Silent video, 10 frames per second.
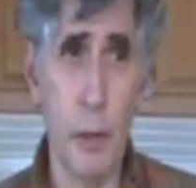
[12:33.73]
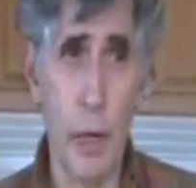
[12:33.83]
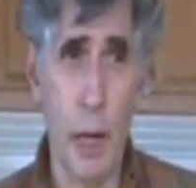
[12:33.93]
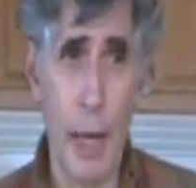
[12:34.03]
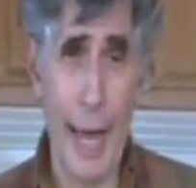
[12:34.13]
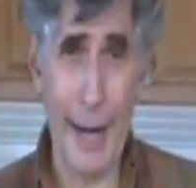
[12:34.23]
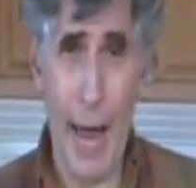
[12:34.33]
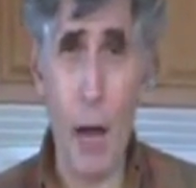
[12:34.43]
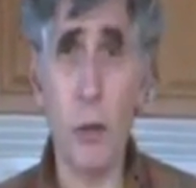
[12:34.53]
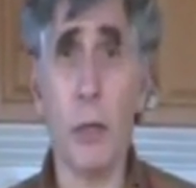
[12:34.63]
and
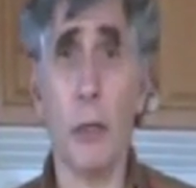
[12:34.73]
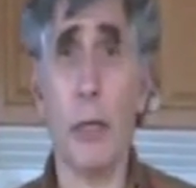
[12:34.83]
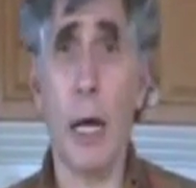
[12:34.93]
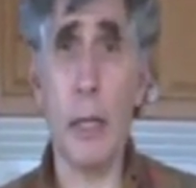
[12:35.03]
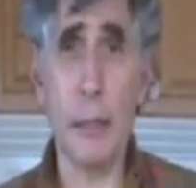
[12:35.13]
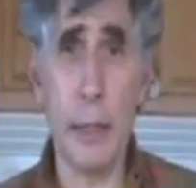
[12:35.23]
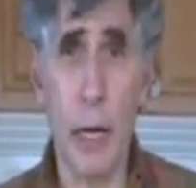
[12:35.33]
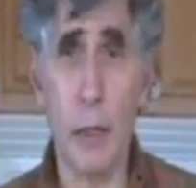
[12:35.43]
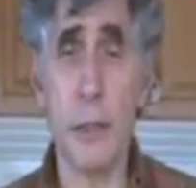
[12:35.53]
alkalinizing our